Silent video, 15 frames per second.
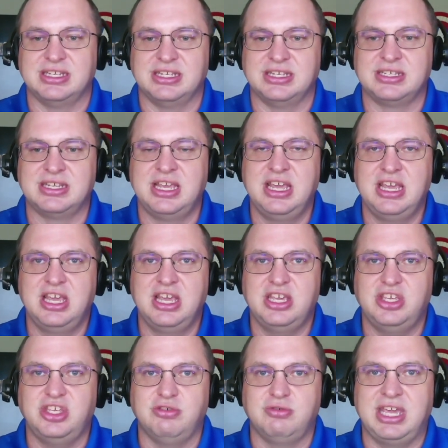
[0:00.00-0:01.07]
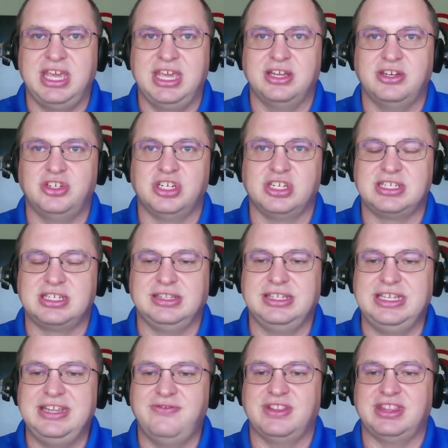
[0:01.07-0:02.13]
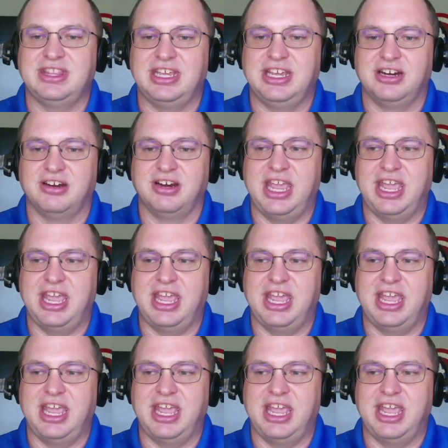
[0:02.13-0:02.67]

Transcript: Is you can't just leave it there